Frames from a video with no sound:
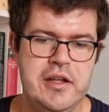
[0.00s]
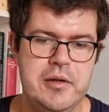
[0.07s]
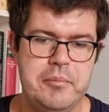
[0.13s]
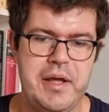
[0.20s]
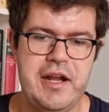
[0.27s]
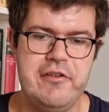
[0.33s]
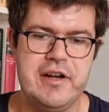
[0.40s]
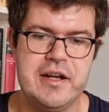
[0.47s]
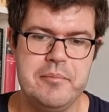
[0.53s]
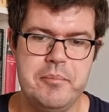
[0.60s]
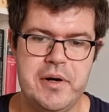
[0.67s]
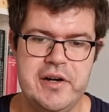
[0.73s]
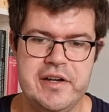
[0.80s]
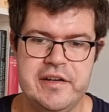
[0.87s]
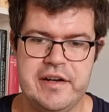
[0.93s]
Bearing in
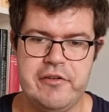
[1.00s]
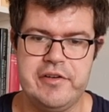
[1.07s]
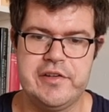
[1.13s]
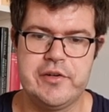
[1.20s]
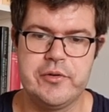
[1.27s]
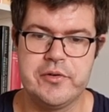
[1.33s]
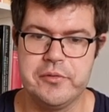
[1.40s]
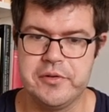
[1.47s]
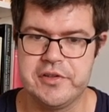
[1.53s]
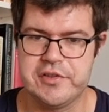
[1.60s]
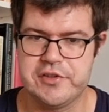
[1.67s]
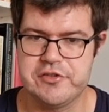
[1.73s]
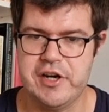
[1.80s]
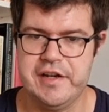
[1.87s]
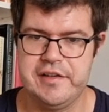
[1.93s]
mind Aristotle's
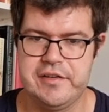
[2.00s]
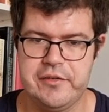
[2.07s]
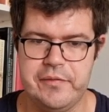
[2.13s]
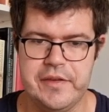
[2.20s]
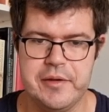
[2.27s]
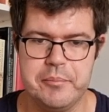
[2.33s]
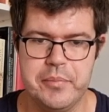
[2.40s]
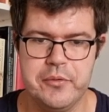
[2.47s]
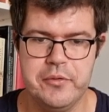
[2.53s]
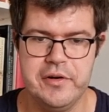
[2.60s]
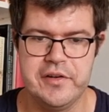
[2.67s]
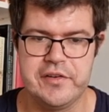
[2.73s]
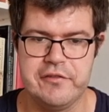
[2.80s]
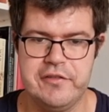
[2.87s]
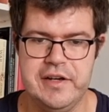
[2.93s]
stress on the
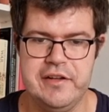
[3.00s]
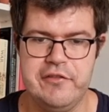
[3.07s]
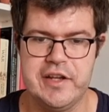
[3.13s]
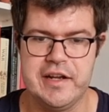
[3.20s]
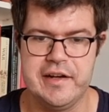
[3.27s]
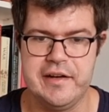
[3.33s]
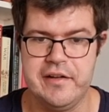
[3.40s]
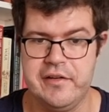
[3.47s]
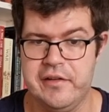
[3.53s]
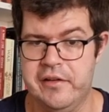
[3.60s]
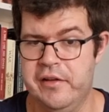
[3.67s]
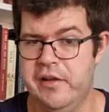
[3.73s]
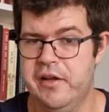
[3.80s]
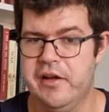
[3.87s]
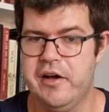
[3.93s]
importance of living in a
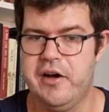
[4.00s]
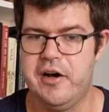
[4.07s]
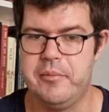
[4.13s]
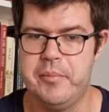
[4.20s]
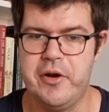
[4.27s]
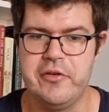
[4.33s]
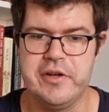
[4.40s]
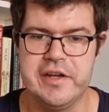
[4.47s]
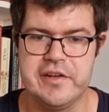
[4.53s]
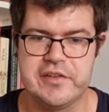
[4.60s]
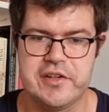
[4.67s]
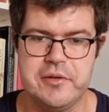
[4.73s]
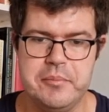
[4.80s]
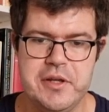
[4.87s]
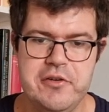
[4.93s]
harmonious
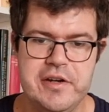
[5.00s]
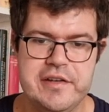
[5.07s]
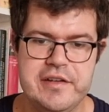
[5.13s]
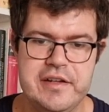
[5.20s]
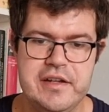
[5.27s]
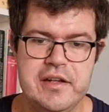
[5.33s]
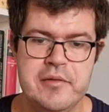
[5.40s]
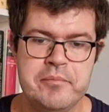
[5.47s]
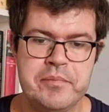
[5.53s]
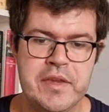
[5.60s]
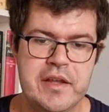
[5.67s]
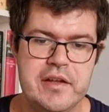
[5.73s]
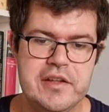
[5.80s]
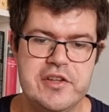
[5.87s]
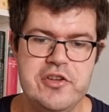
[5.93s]
community,
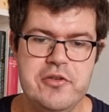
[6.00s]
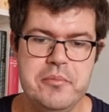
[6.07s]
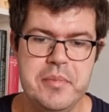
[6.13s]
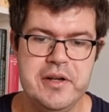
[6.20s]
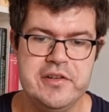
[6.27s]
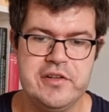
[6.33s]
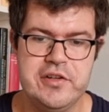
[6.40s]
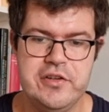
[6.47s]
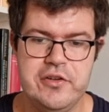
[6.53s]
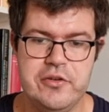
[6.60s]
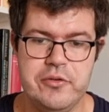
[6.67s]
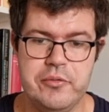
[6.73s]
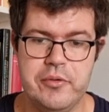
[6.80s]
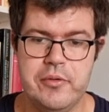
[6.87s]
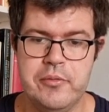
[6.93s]
humour
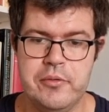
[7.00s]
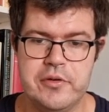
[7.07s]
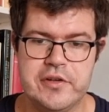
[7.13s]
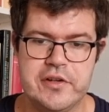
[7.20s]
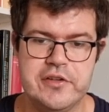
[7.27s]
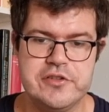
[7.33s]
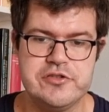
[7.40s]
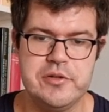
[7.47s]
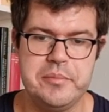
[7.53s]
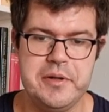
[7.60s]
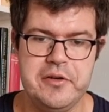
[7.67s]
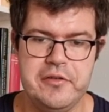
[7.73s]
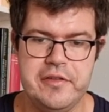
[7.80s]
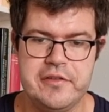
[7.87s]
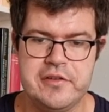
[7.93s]
too ought to
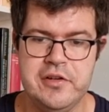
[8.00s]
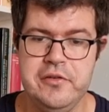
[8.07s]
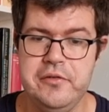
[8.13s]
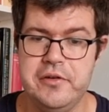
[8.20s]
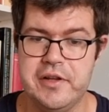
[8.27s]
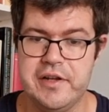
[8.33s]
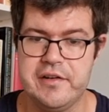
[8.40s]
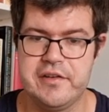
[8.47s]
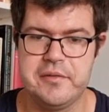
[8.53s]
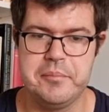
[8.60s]
contribute to this